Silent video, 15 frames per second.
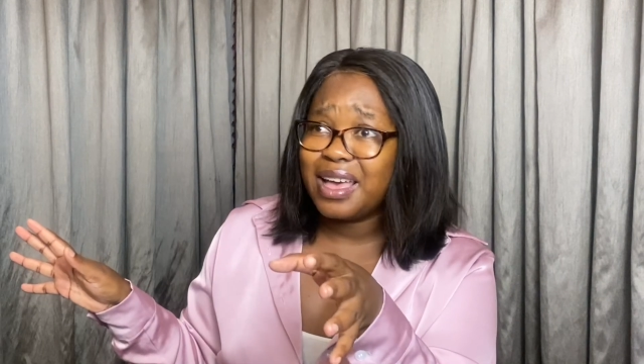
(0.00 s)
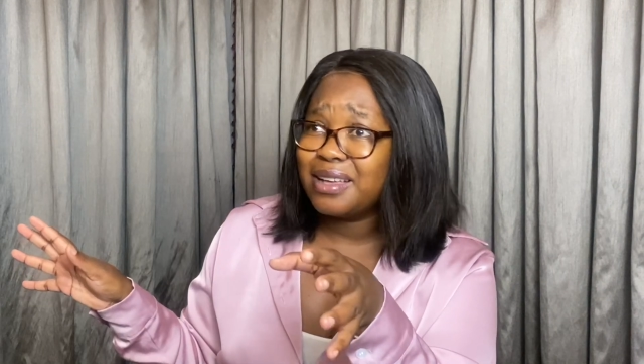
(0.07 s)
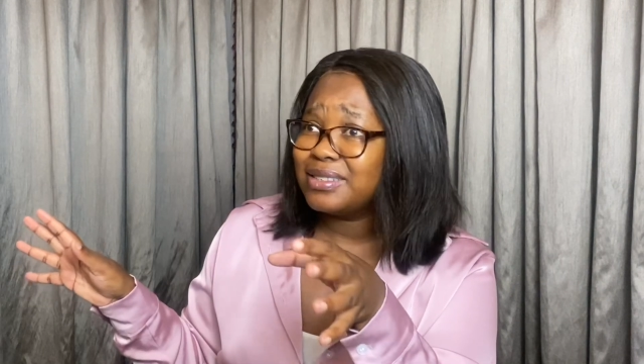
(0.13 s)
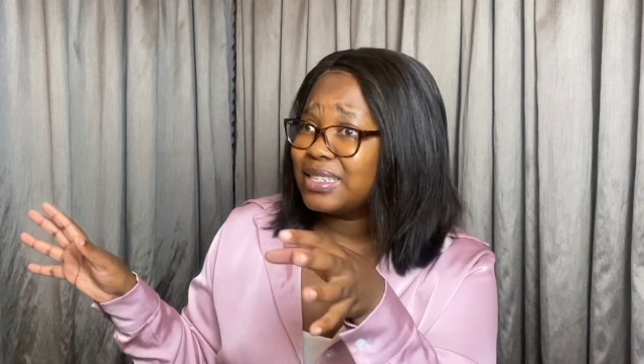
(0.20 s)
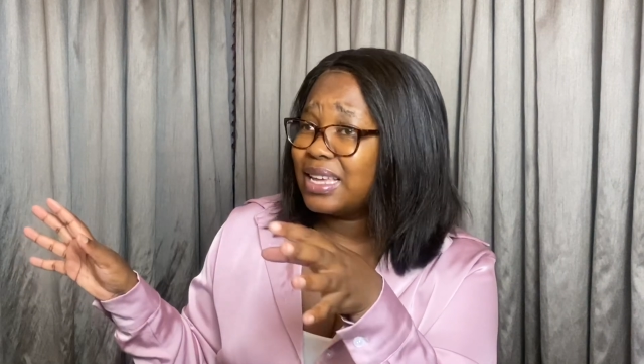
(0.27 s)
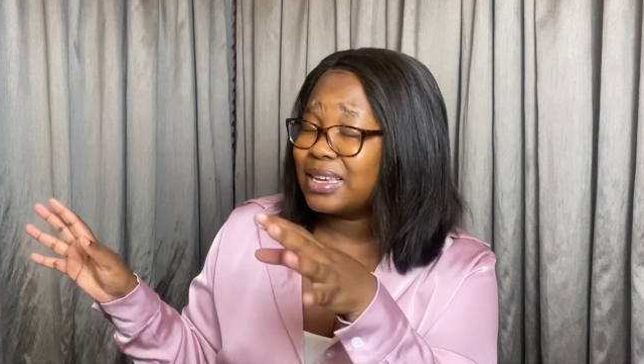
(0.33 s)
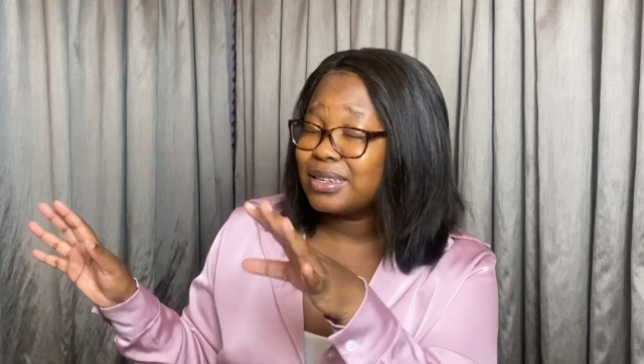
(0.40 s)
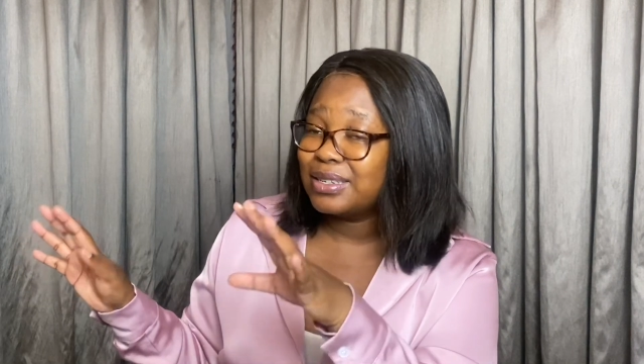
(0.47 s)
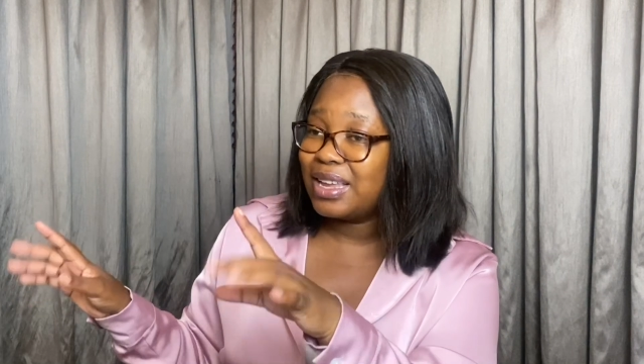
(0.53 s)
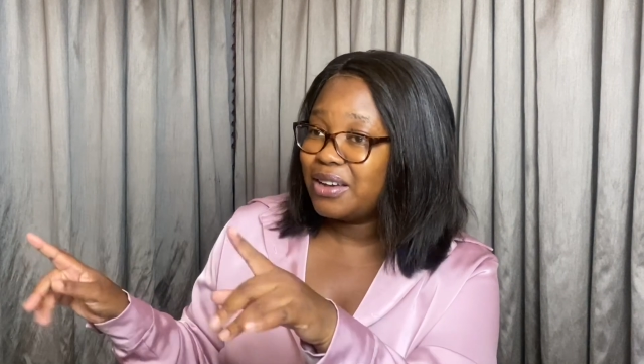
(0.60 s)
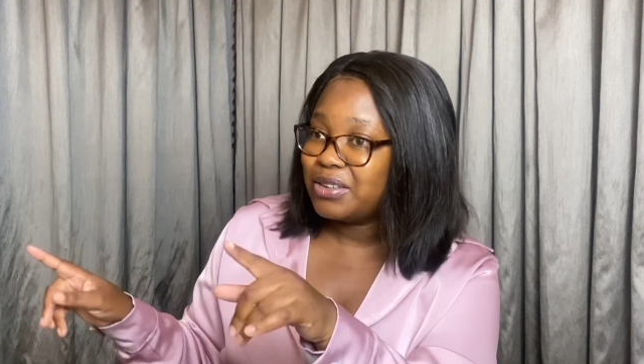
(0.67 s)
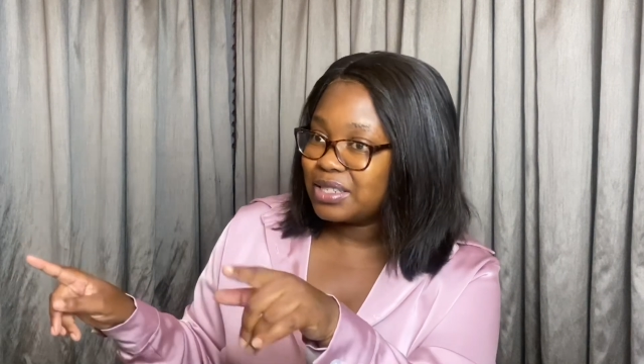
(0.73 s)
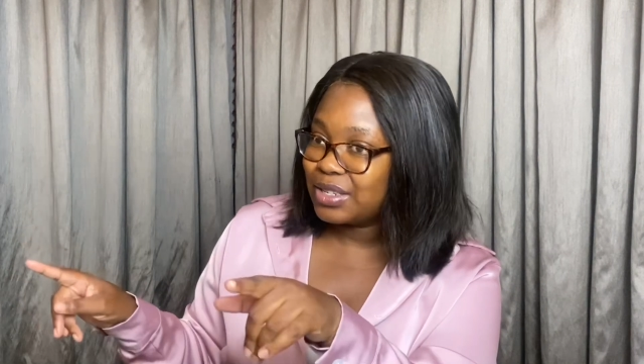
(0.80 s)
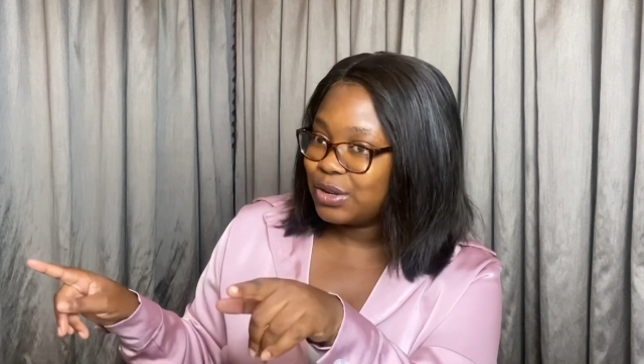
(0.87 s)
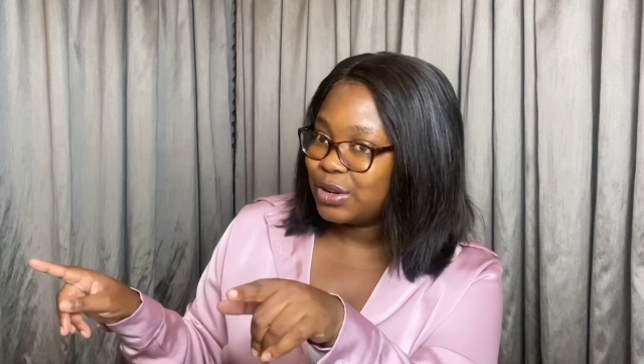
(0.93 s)
I was like, no,
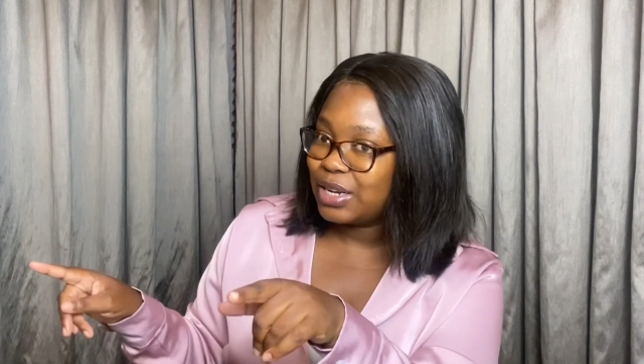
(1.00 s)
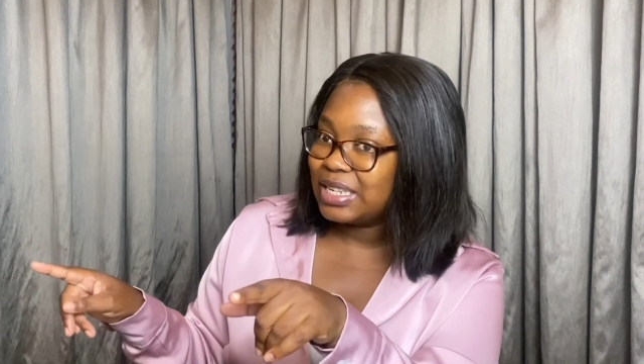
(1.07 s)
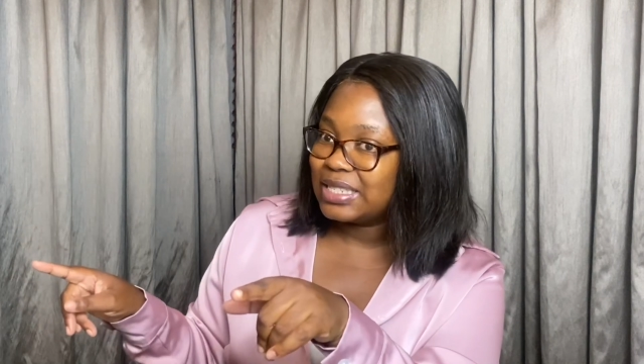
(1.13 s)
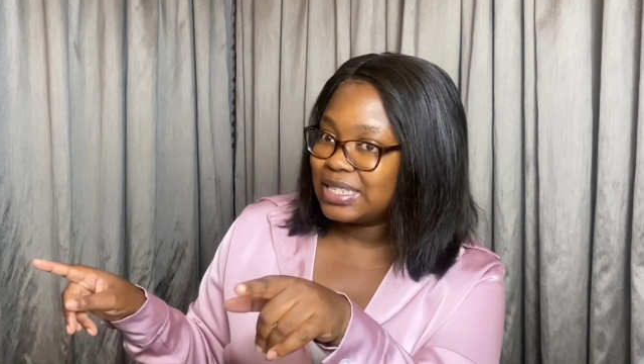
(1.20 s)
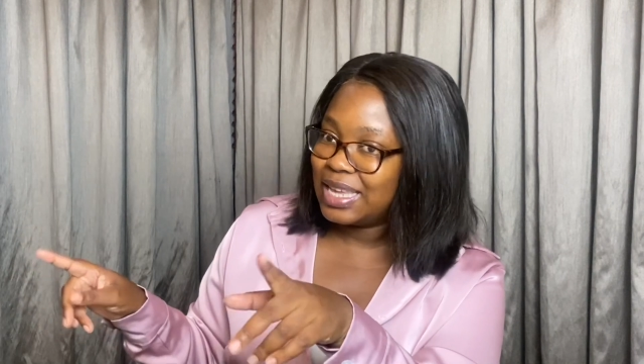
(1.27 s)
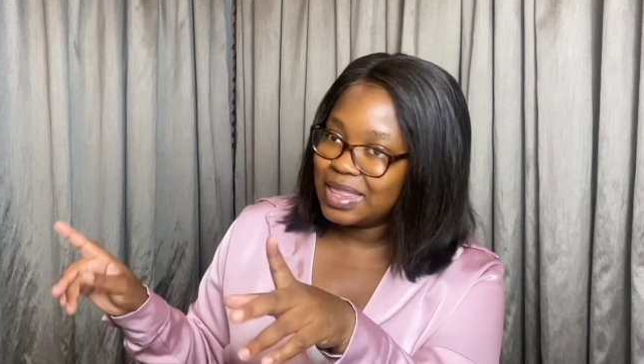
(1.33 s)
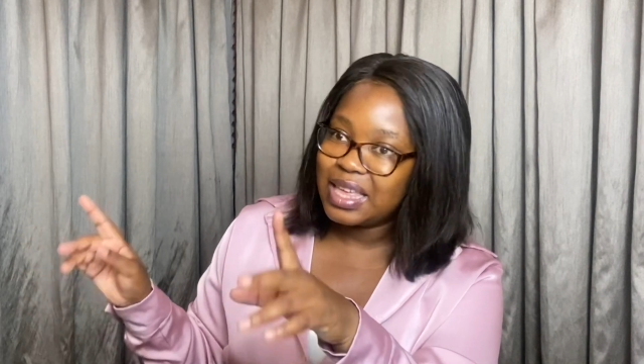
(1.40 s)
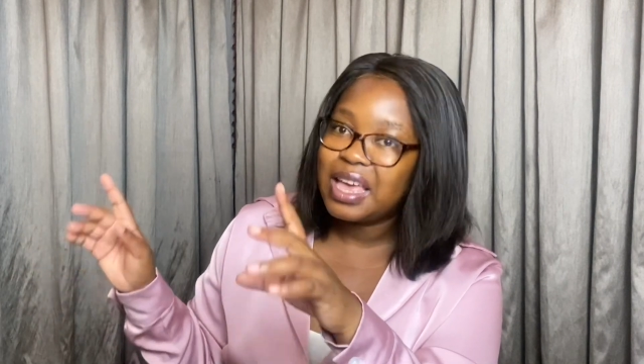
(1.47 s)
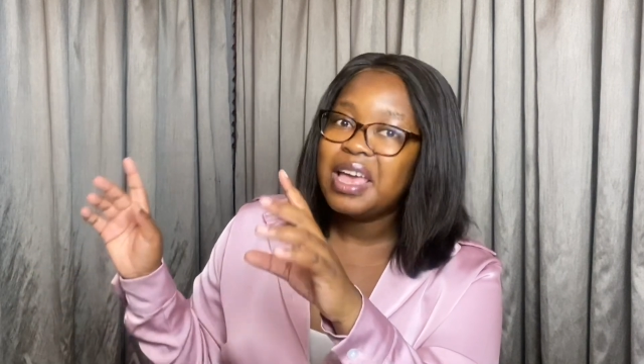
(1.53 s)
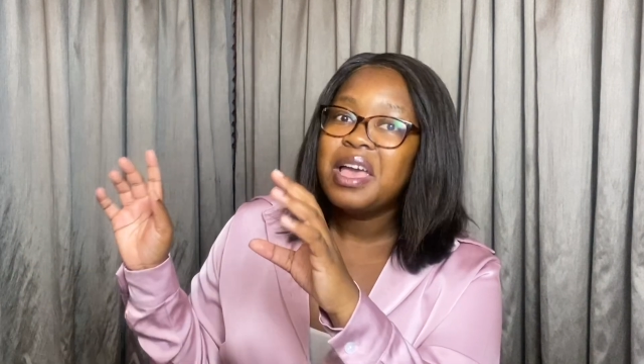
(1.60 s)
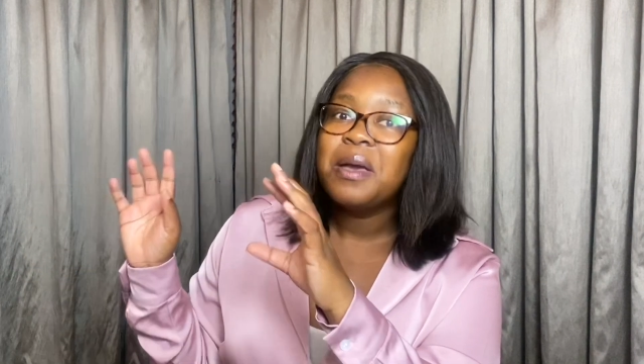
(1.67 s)
I'm not gonna stay there.